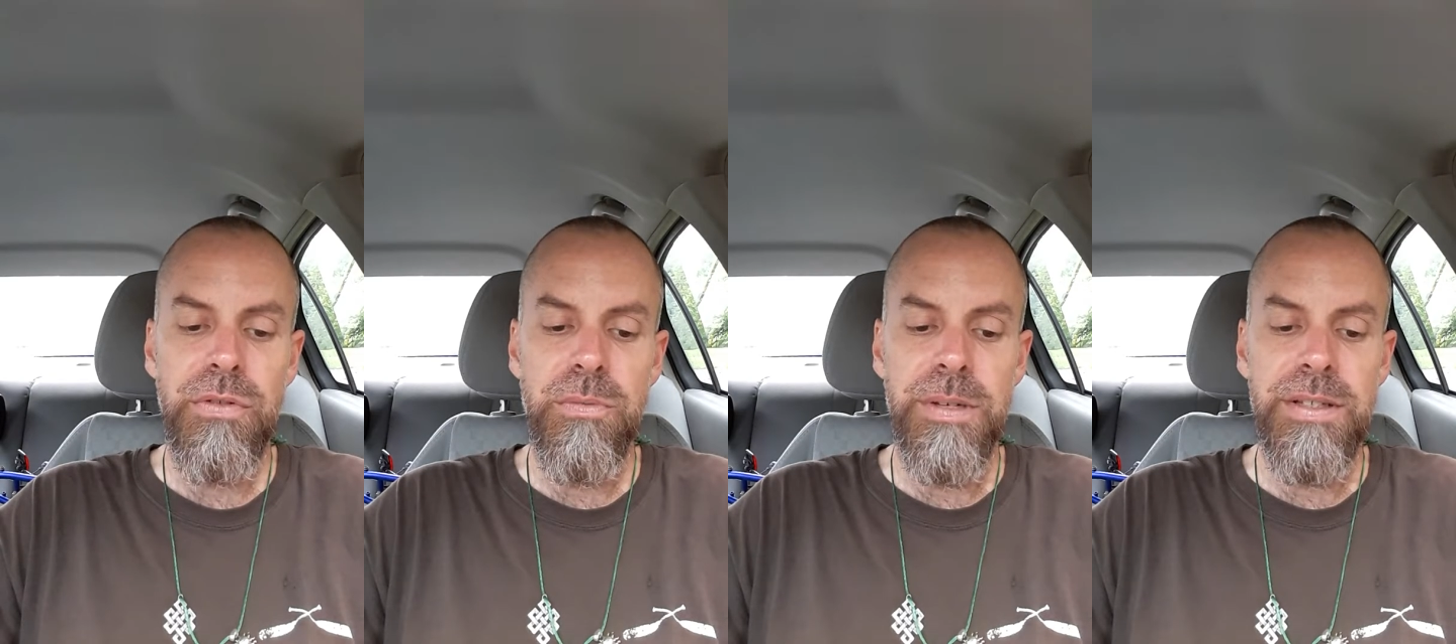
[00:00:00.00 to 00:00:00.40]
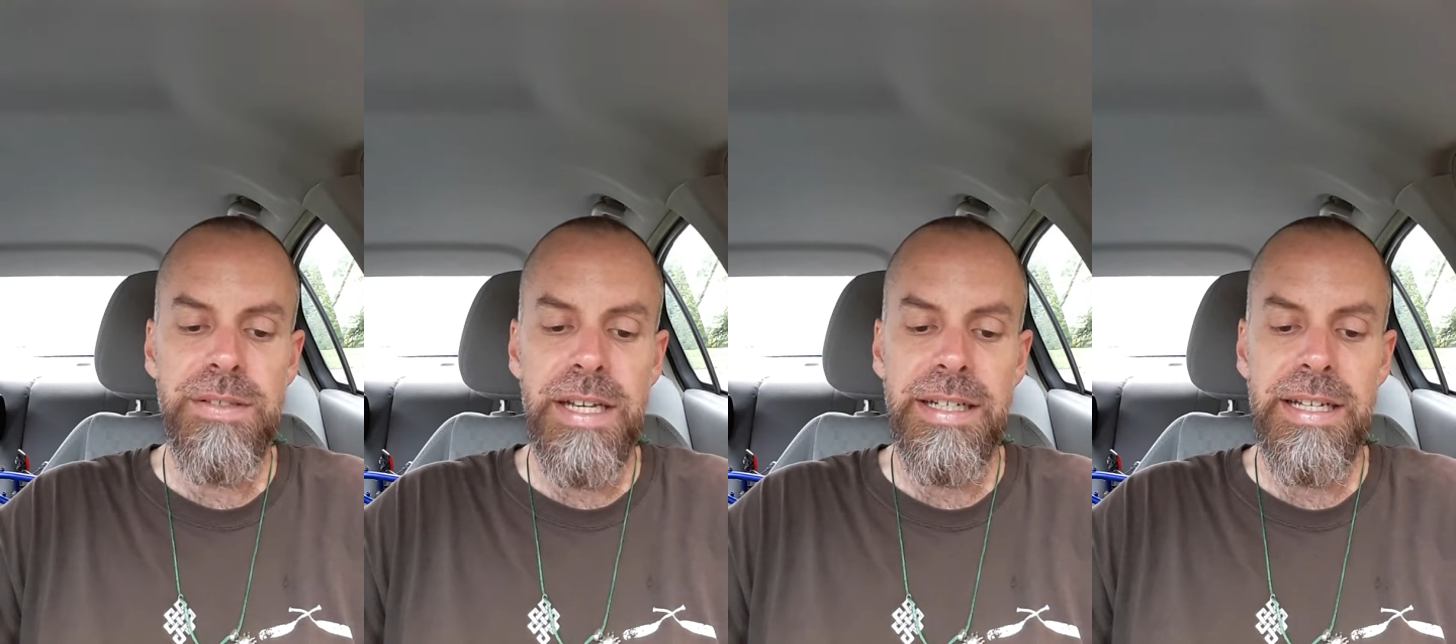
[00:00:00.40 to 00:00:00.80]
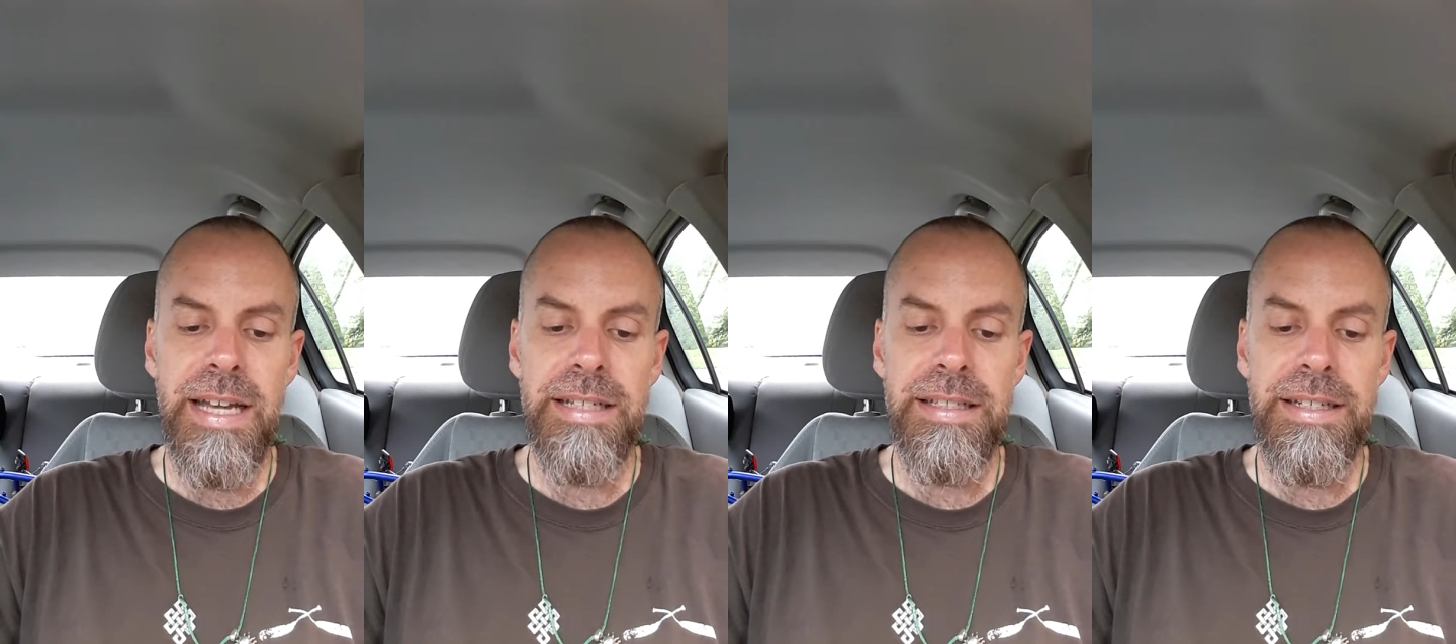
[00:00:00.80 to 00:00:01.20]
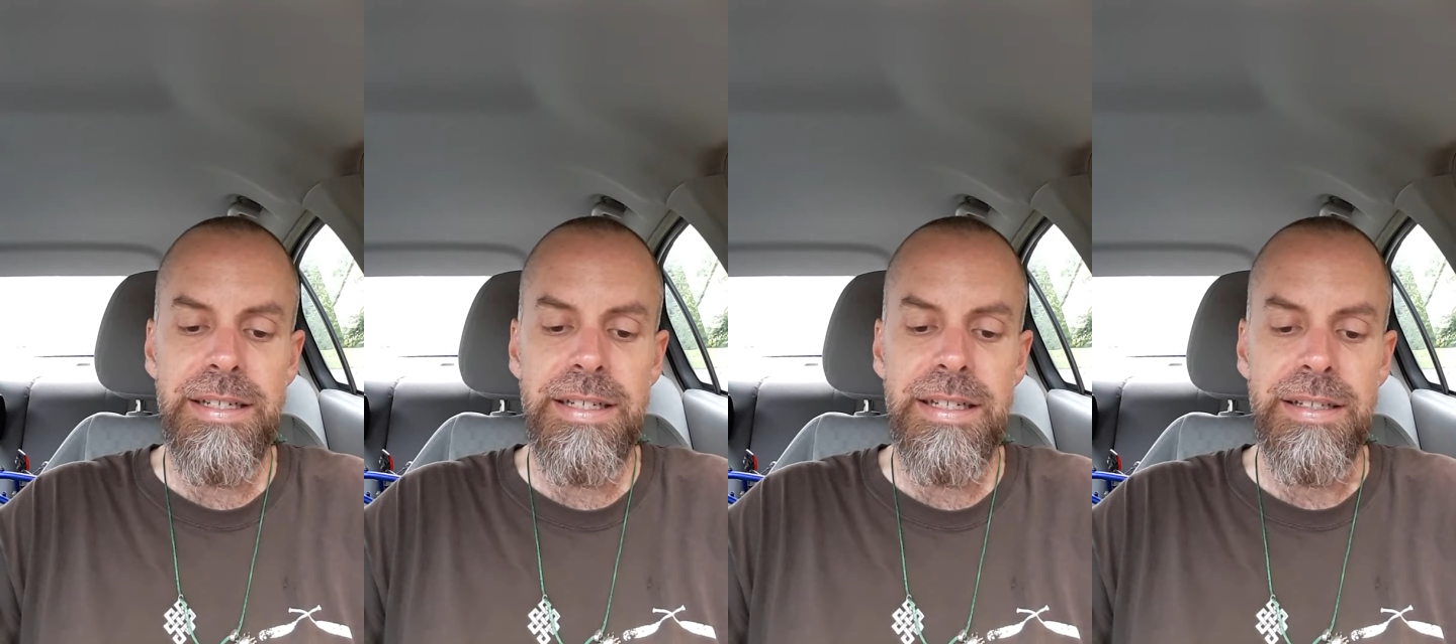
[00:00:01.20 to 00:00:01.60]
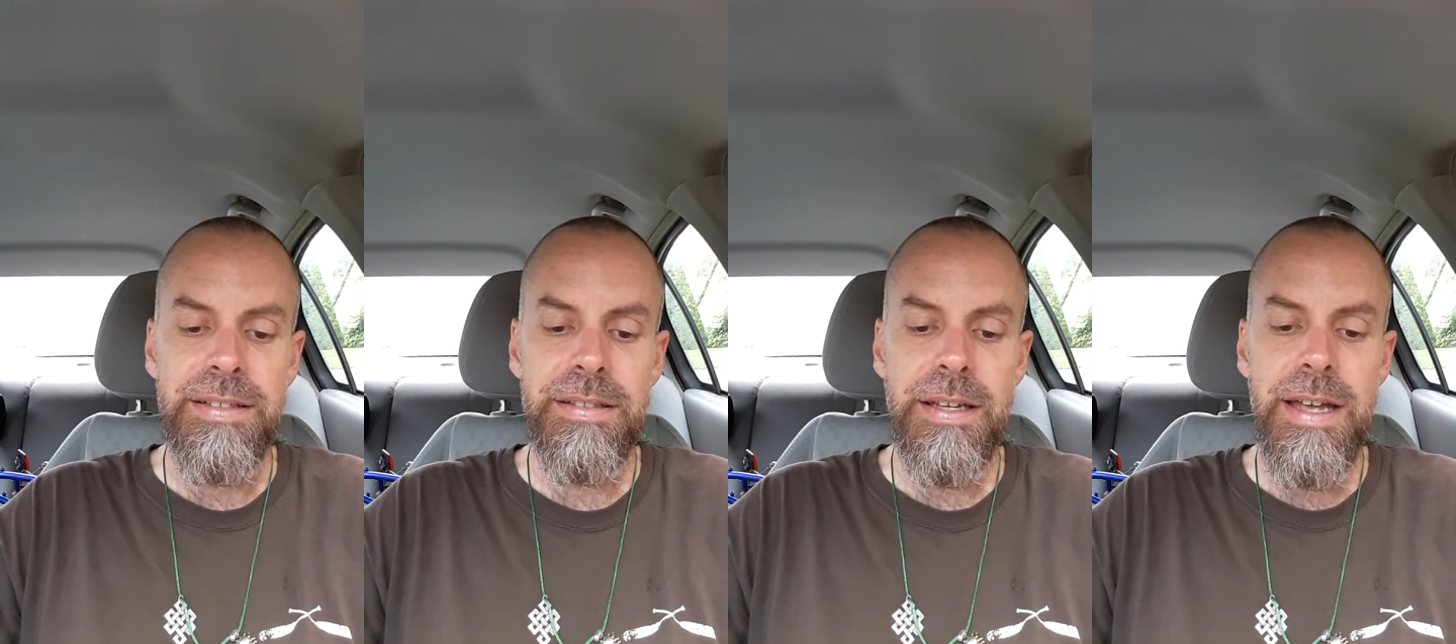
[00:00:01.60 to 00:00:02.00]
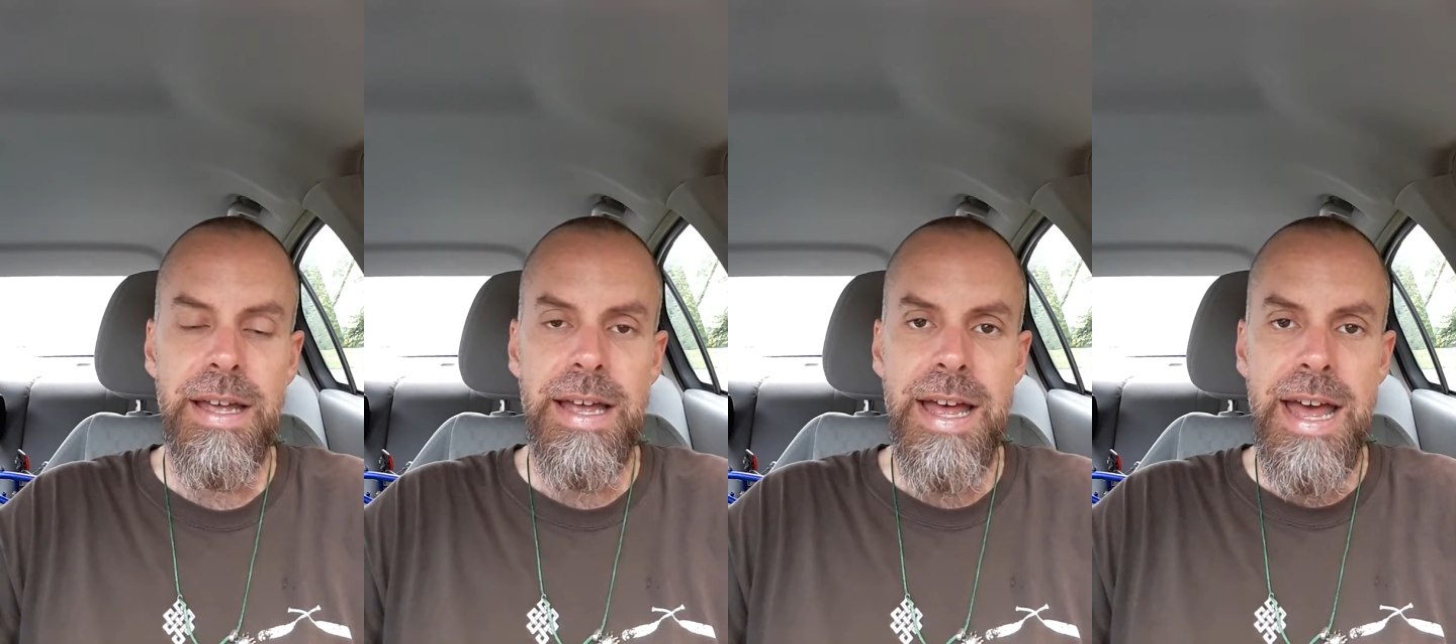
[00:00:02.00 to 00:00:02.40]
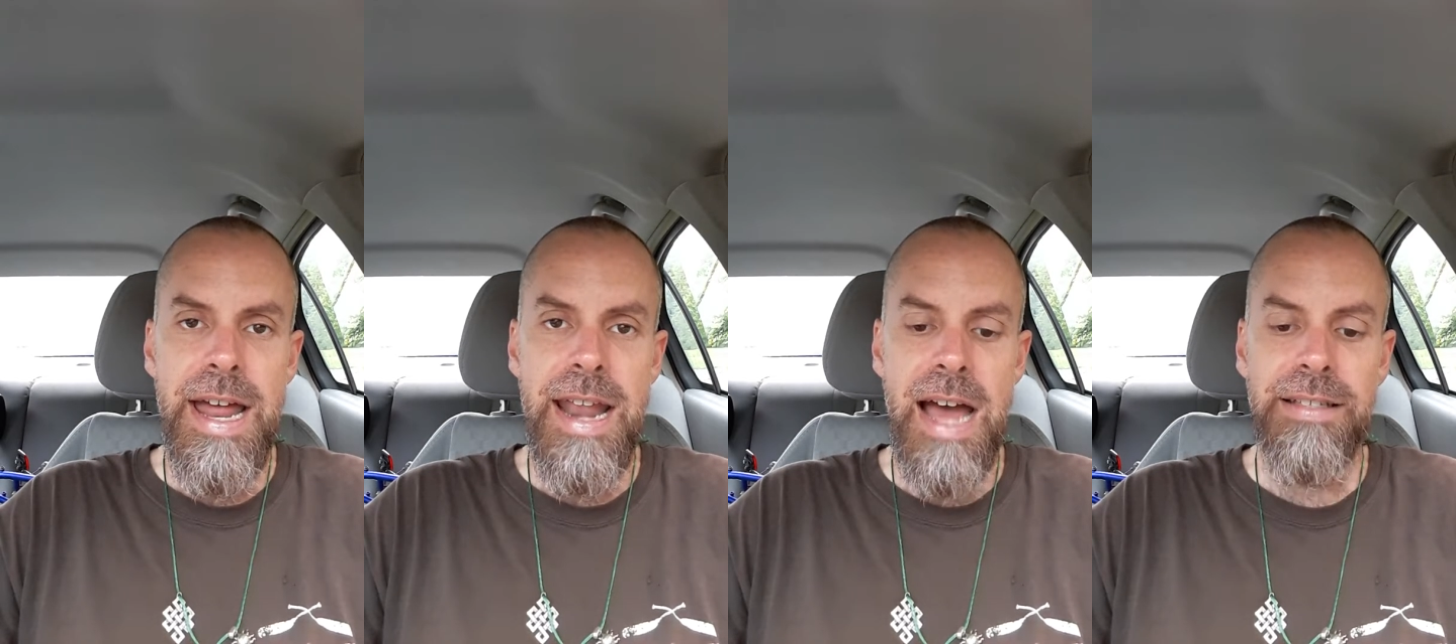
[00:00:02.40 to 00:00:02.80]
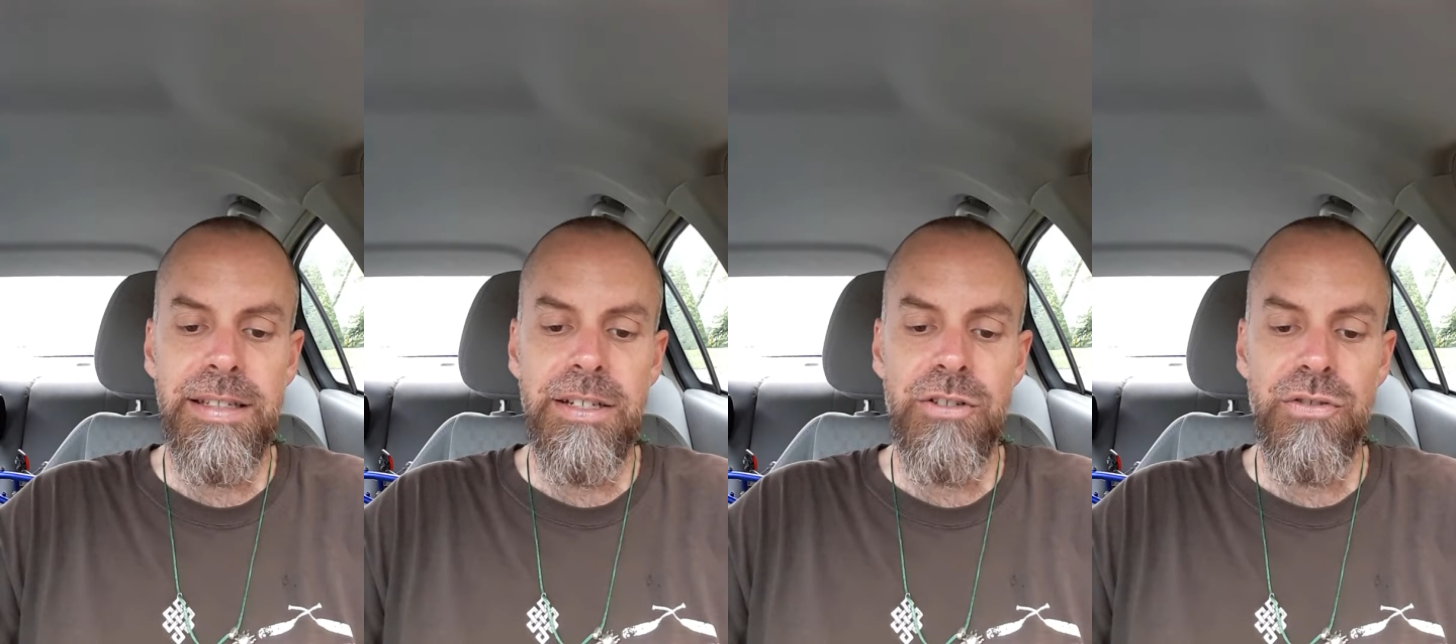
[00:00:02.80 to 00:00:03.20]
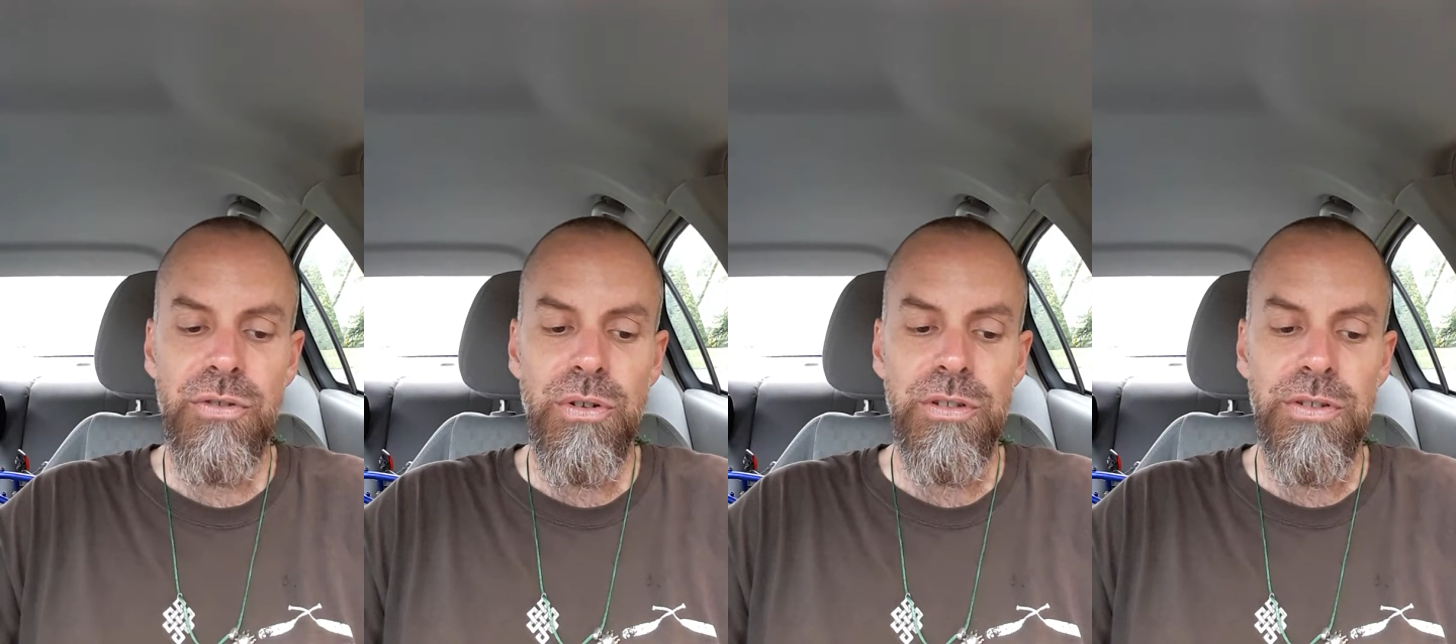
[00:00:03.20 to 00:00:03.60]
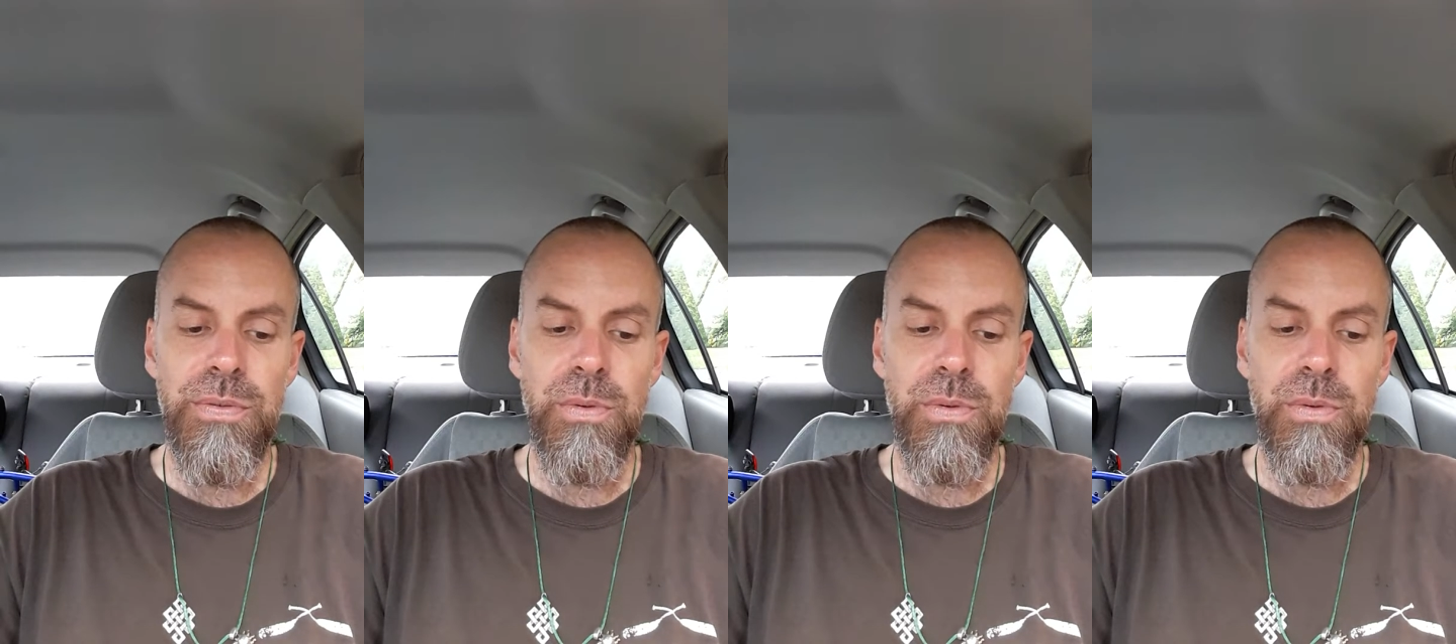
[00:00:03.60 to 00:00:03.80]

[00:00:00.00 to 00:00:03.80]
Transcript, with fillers: humans and connected ETs. NASA controllers